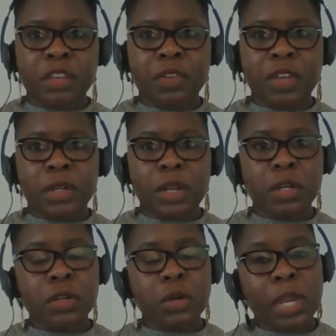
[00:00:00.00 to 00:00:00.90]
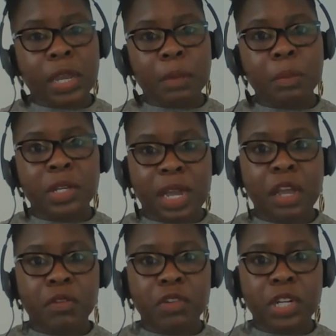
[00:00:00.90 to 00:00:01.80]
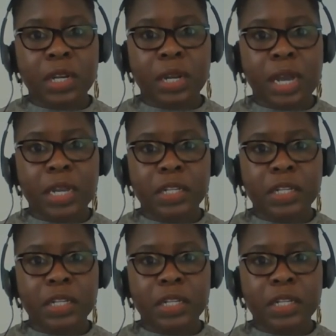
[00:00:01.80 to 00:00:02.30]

Even growing up in Africa,